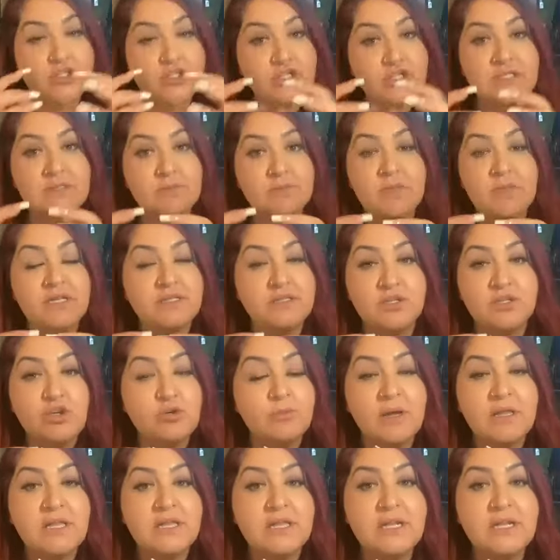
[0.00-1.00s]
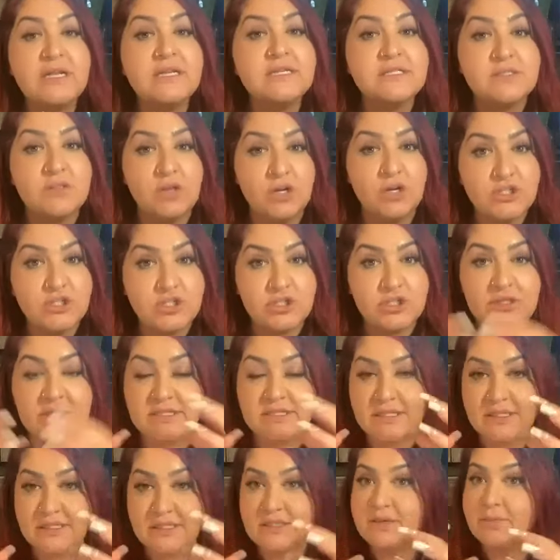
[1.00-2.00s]
eumelanin is larger.
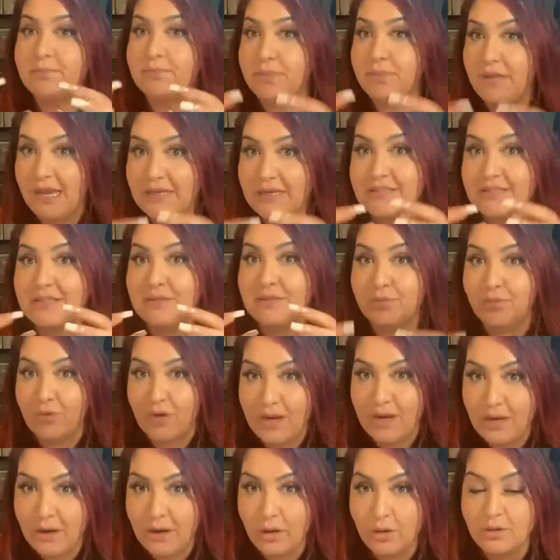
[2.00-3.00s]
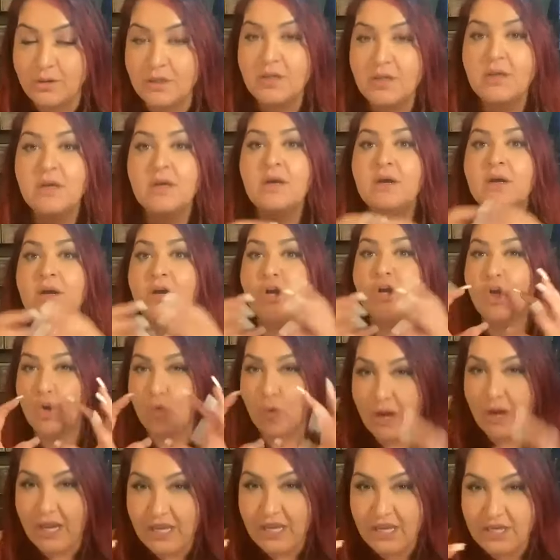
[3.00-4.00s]
This is the black to brown,
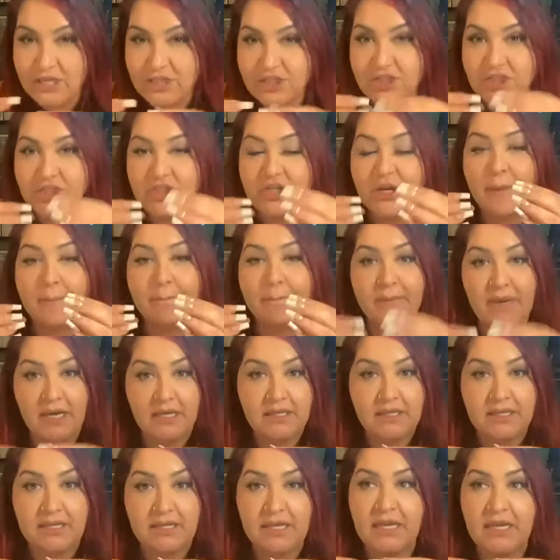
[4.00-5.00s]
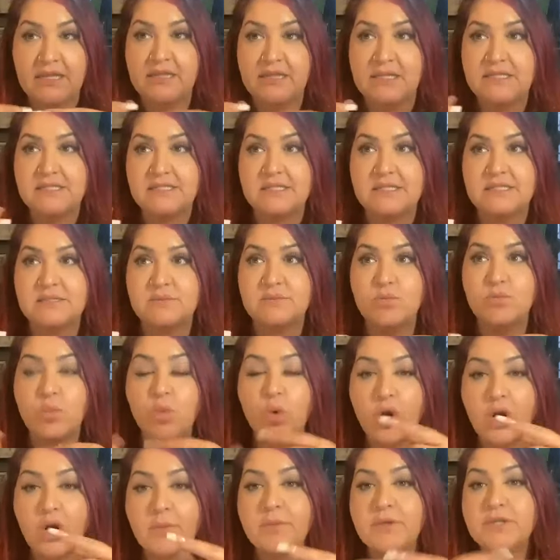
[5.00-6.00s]
grayish melanin. This is
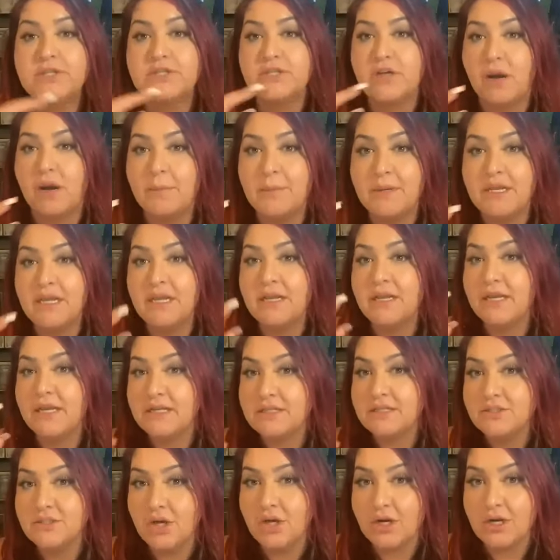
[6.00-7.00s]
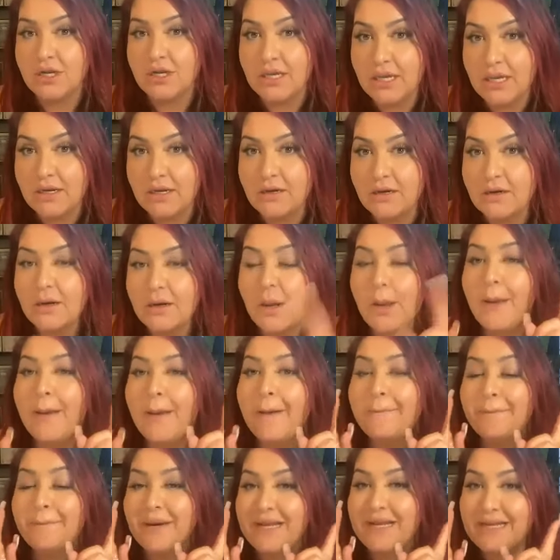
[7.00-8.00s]
more predominant in dark hair,
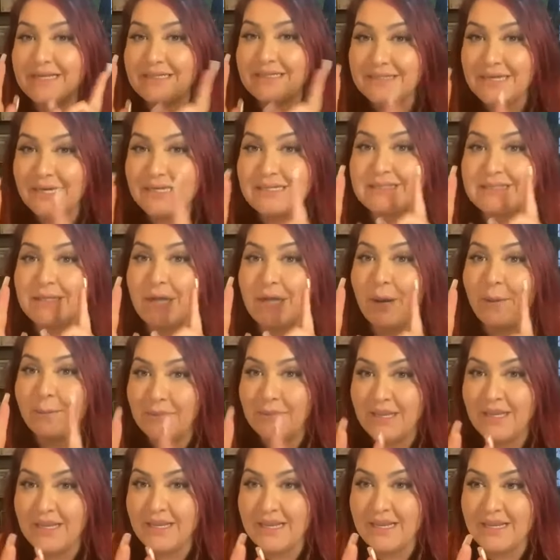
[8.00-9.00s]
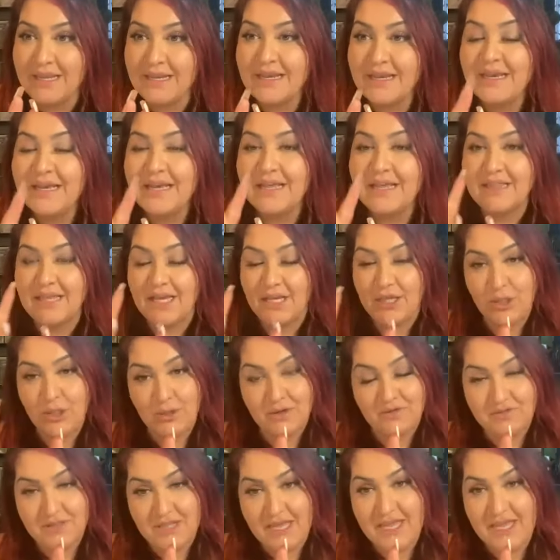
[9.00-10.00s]
but it does not mean that you
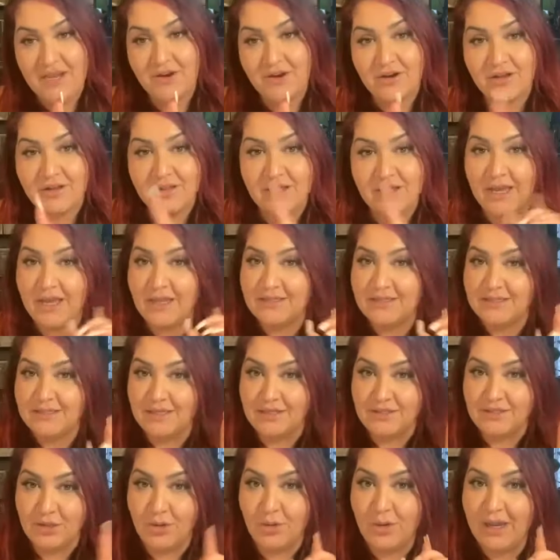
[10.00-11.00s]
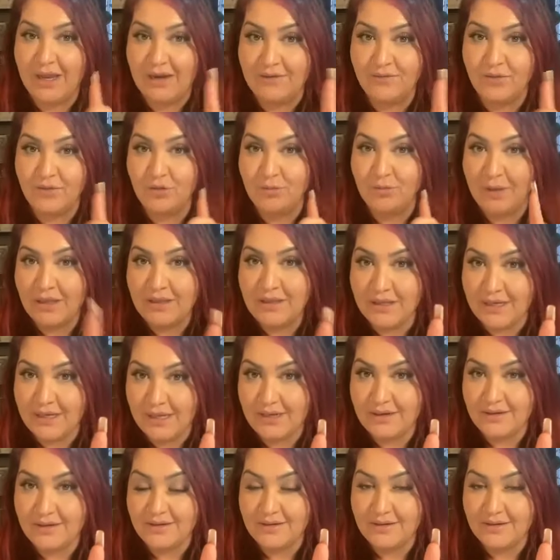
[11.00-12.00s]
have light hair clients that don't have
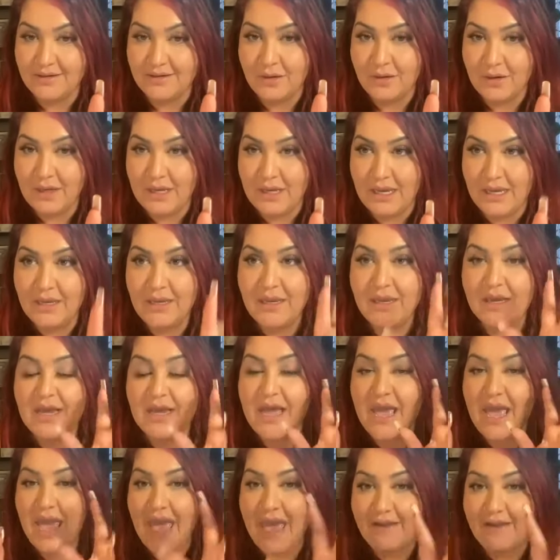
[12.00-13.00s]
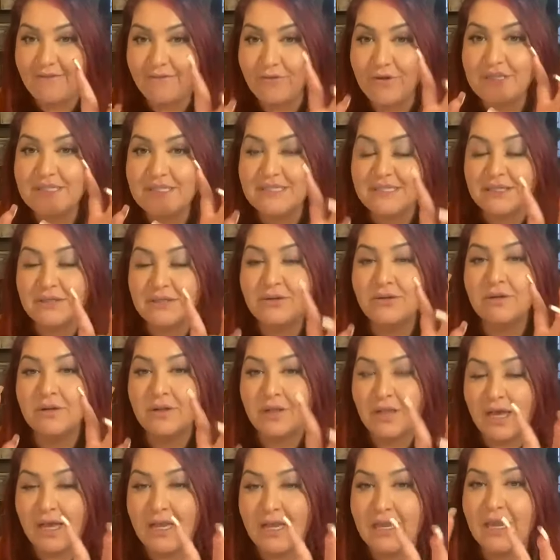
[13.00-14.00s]
eumelanin, okay? Every single
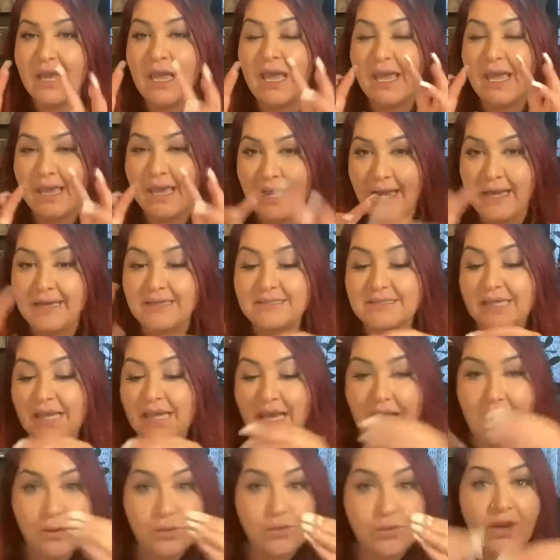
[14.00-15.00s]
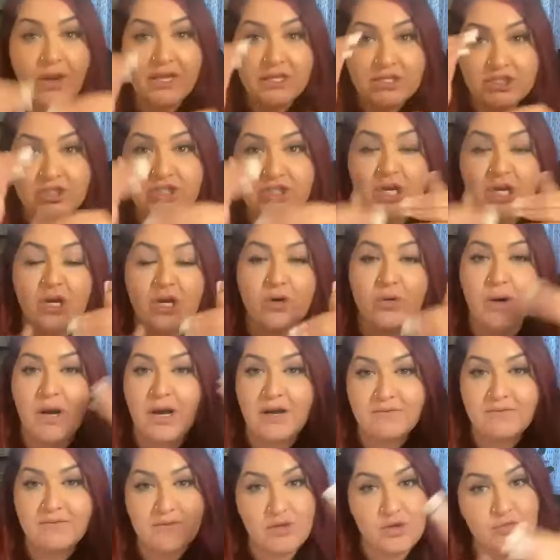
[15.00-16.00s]
client has a ratio
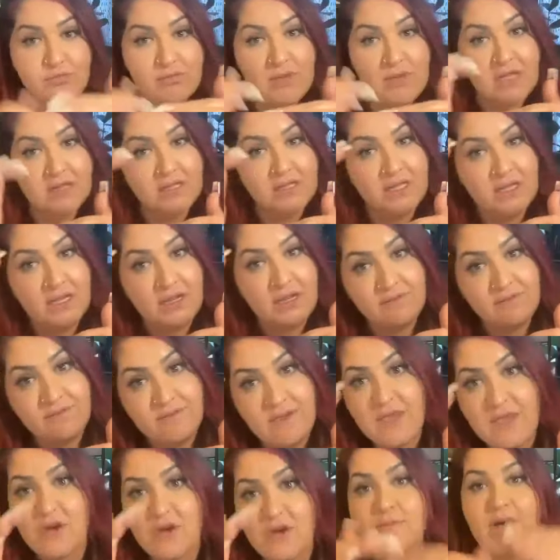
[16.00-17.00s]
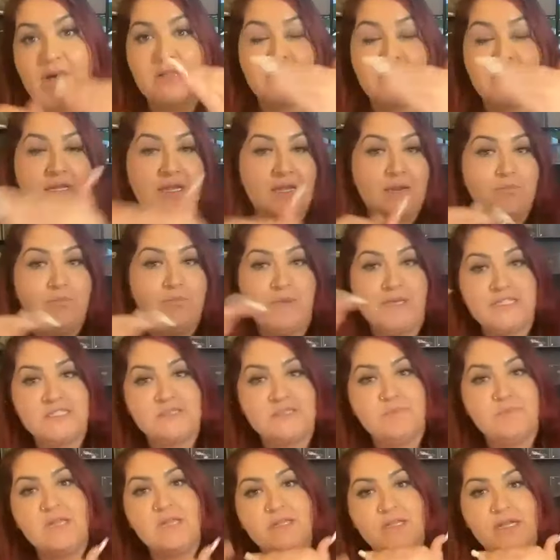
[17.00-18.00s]
of eumelanin, pheomelanin,
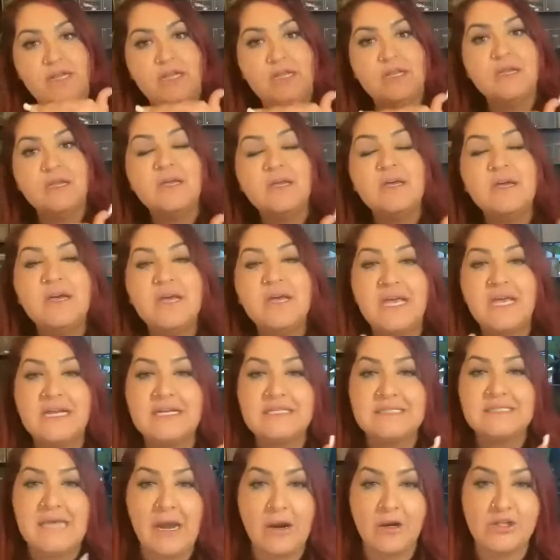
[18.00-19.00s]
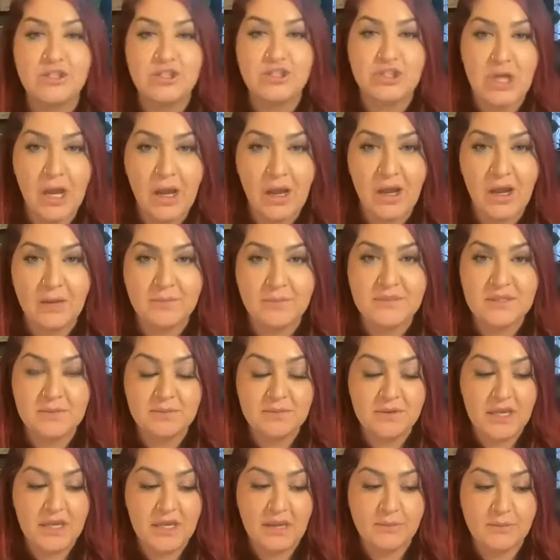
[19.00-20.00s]
mixed melanin. It is our job to
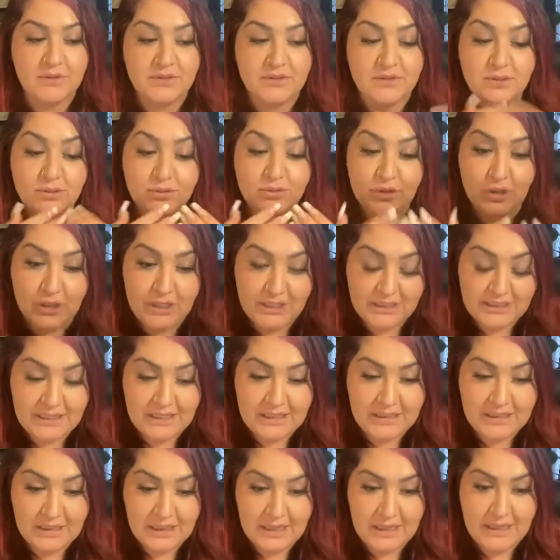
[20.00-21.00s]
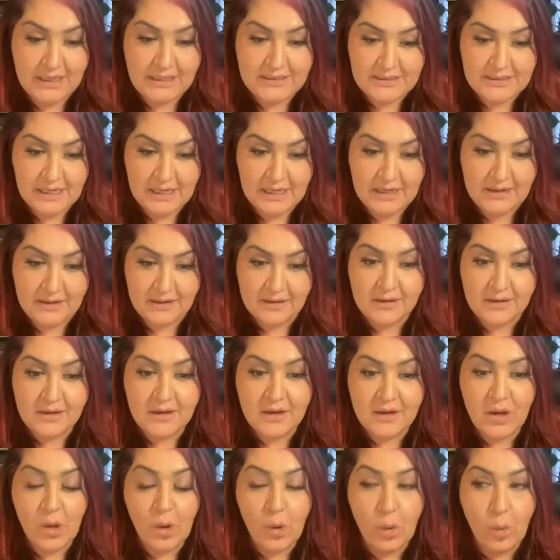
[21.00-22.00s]
be able to look at that client's hair
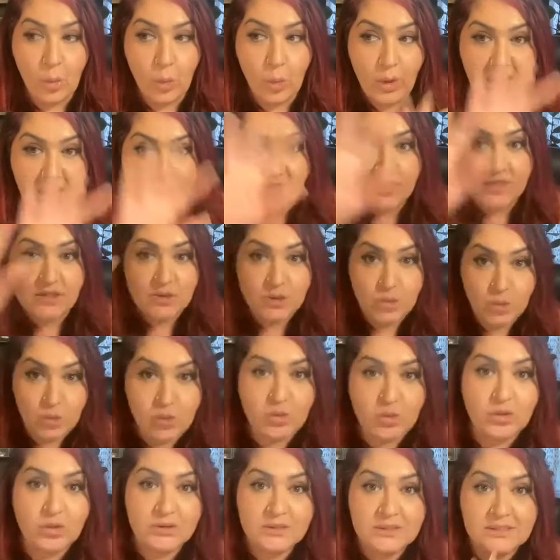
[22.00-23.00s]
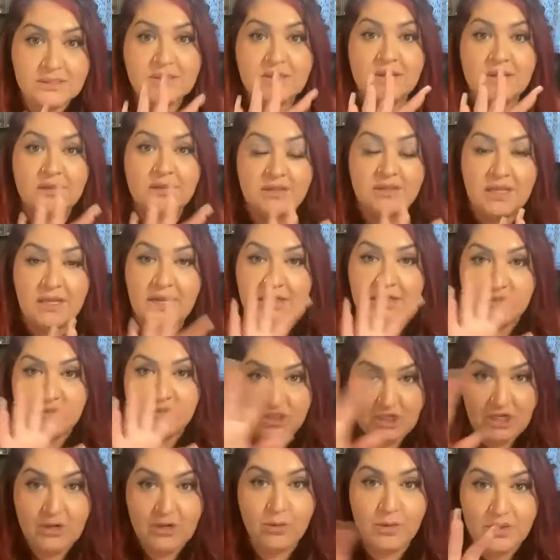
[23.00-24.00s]
with the tools that I
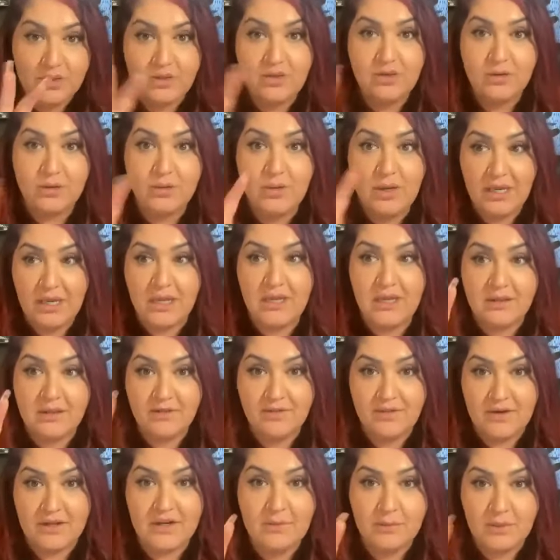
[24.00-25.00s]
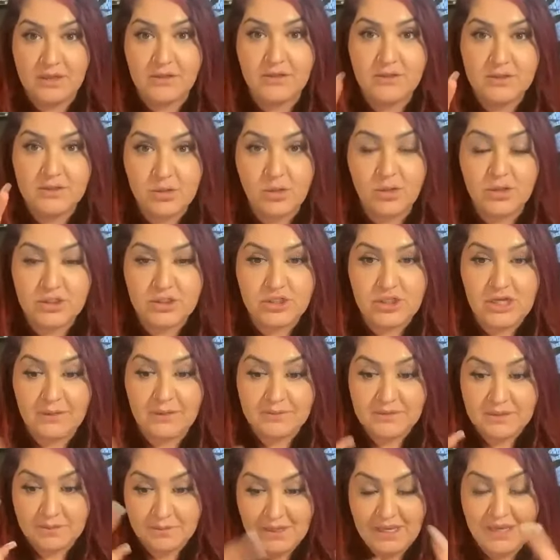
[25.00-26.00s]
share with you in the fundamentals course
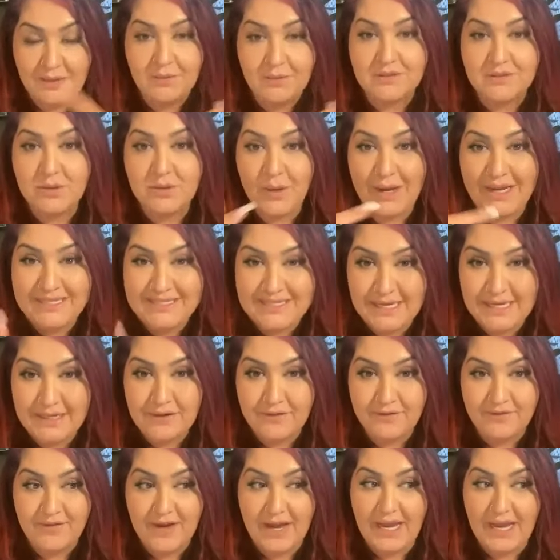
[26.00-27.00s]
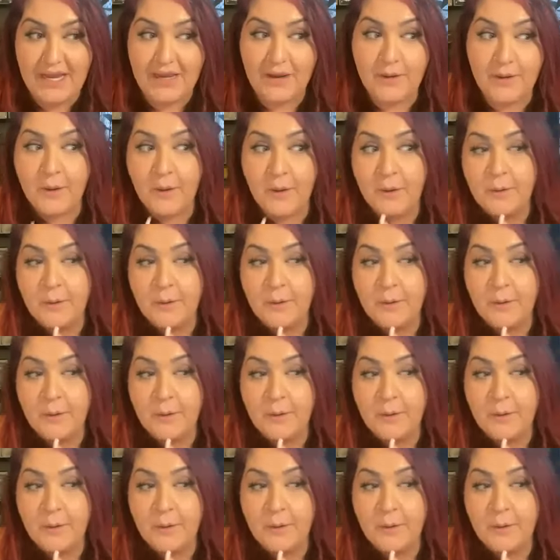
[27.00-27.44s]
shop to be able to identify